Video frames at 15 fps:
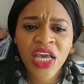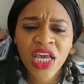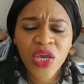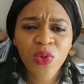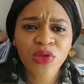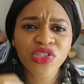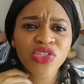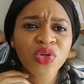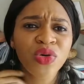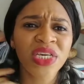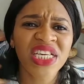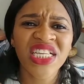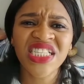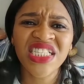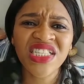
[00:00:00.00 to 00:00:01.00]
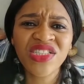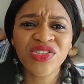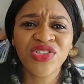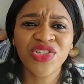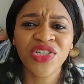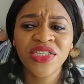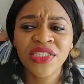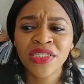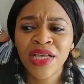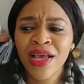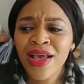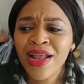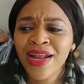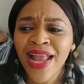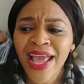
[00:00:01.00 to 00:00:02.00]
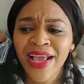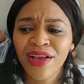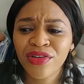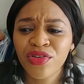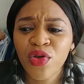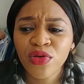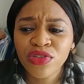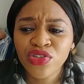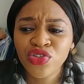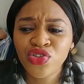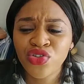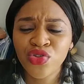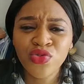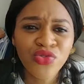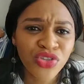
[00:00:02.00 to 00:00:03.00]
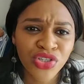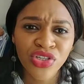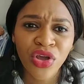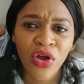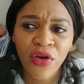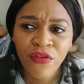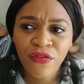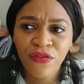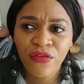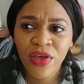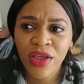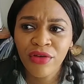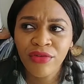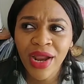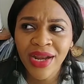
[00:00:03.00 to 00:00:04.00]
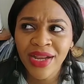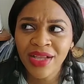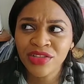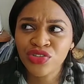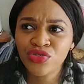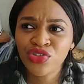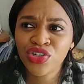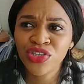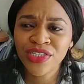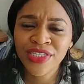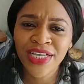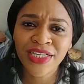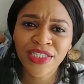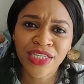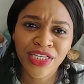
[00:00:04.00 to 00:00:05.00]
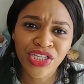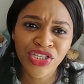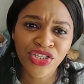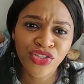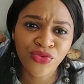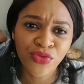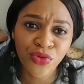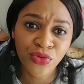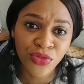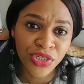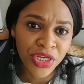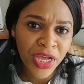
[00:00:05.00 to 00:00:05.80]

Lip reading: it was so easy to just like not do stuff, rather to just take the easy route